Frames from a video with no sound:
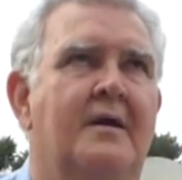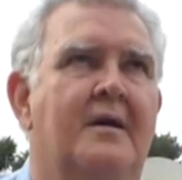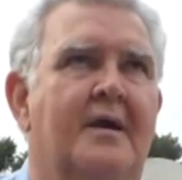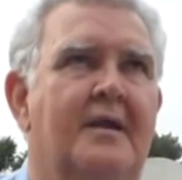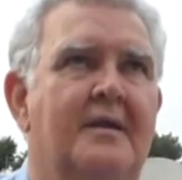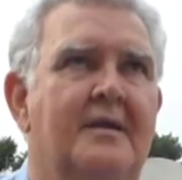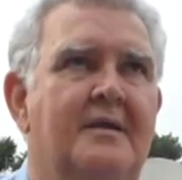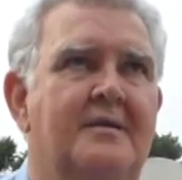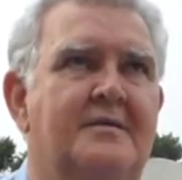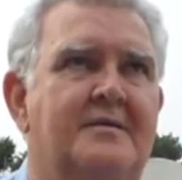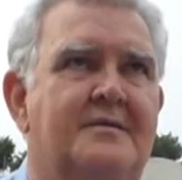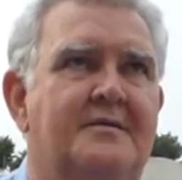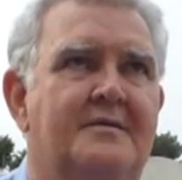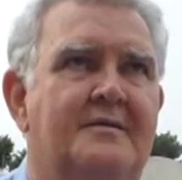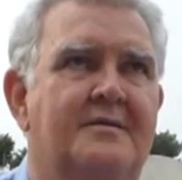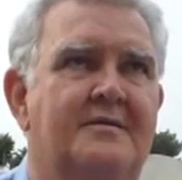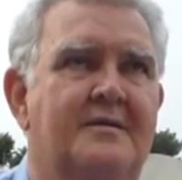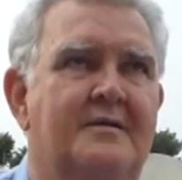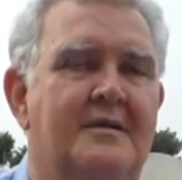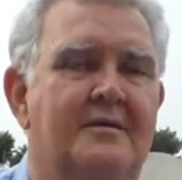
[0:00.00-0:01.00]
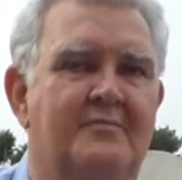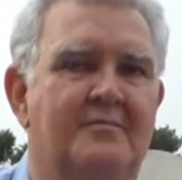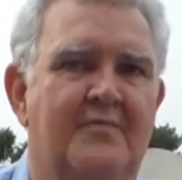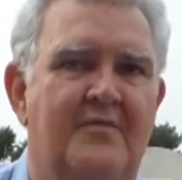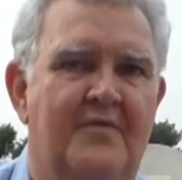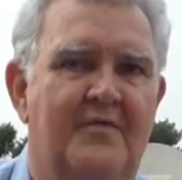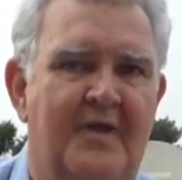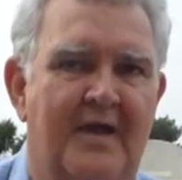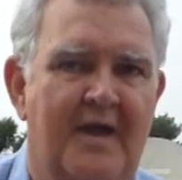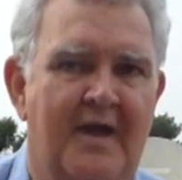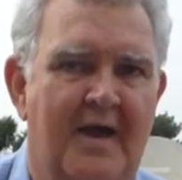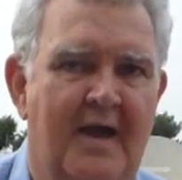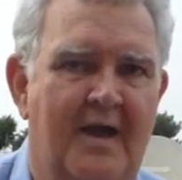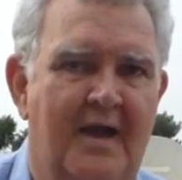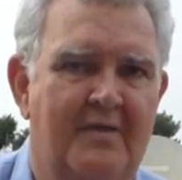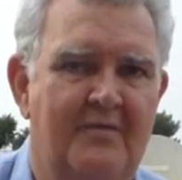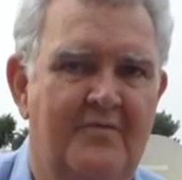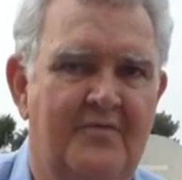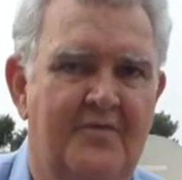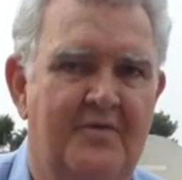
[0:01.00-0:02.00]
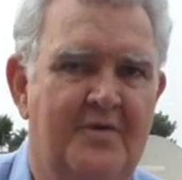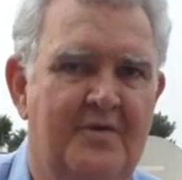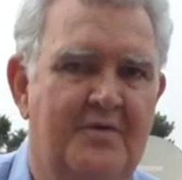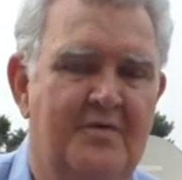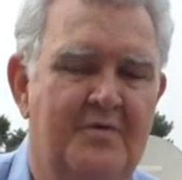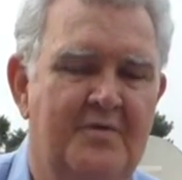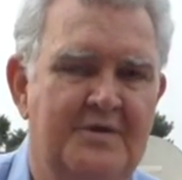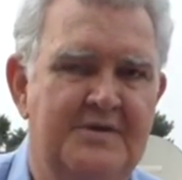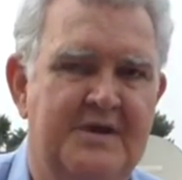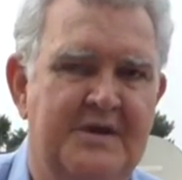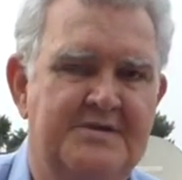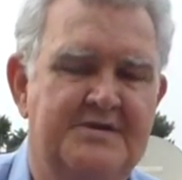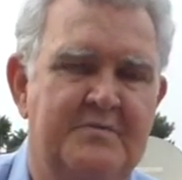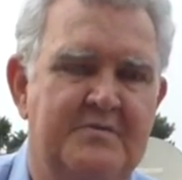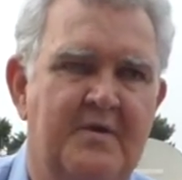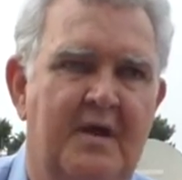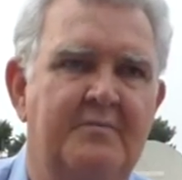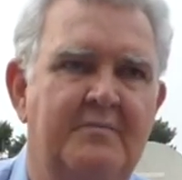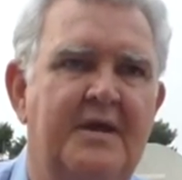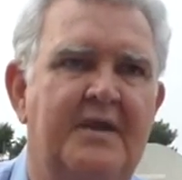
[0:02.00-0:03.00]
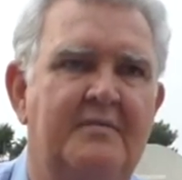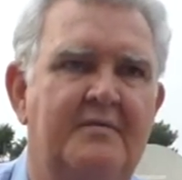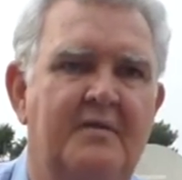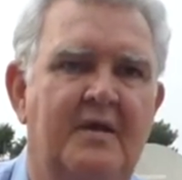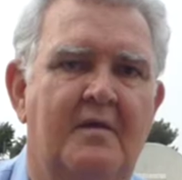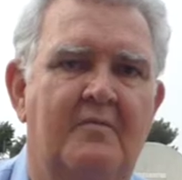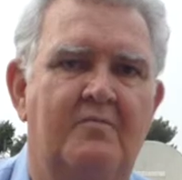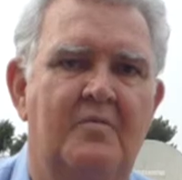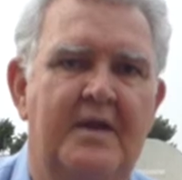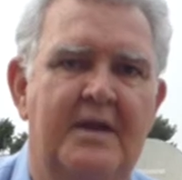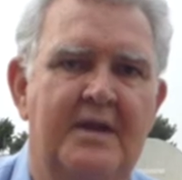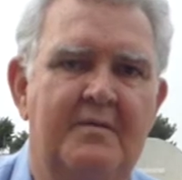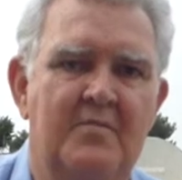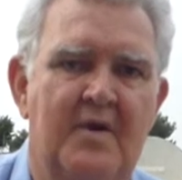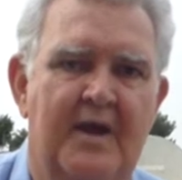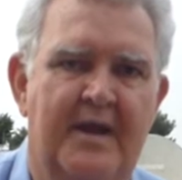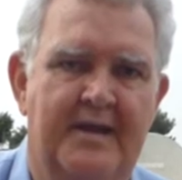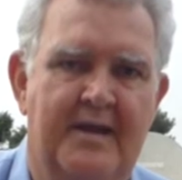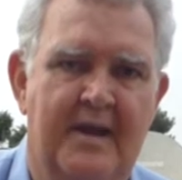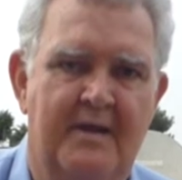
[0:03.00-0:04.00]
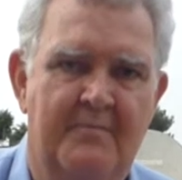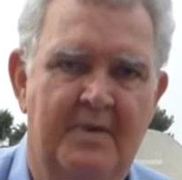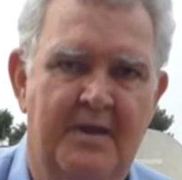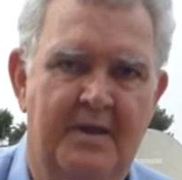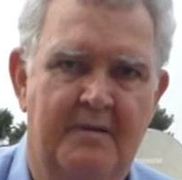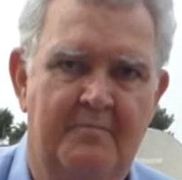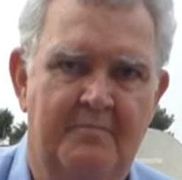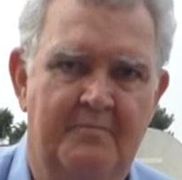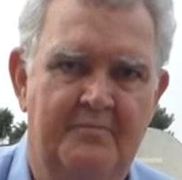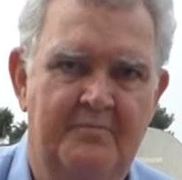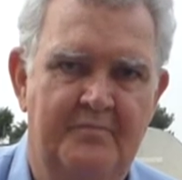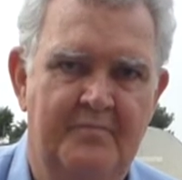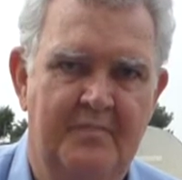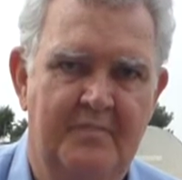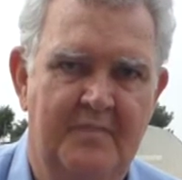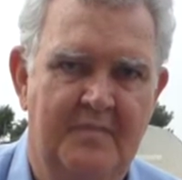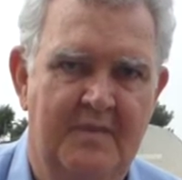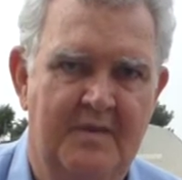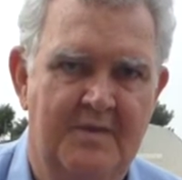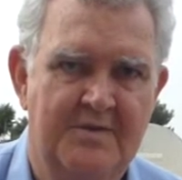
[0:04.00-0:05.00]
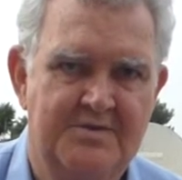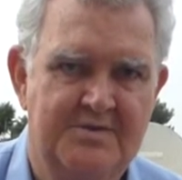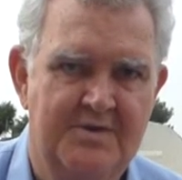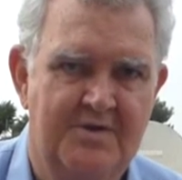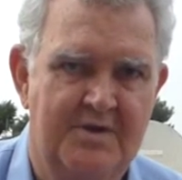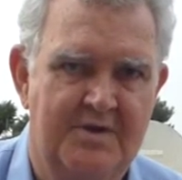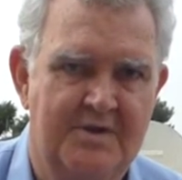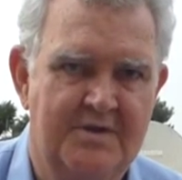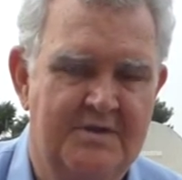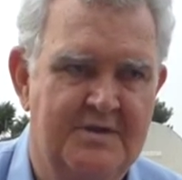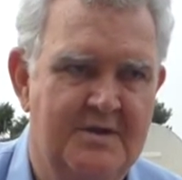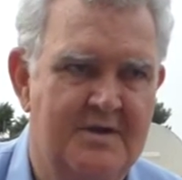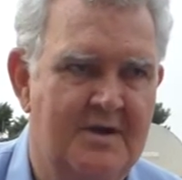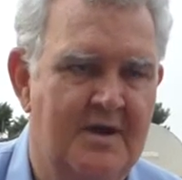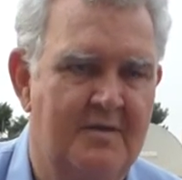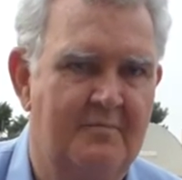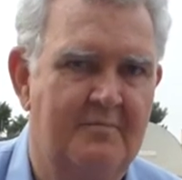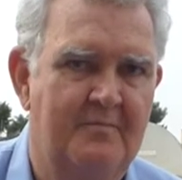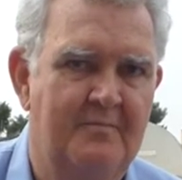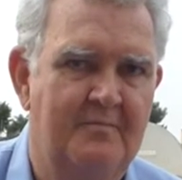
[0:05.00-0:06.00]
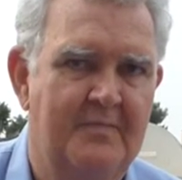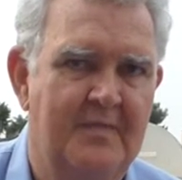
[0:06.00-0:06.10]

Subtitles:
And it's very hard to adjust that way. But a wedding might come in a certain time.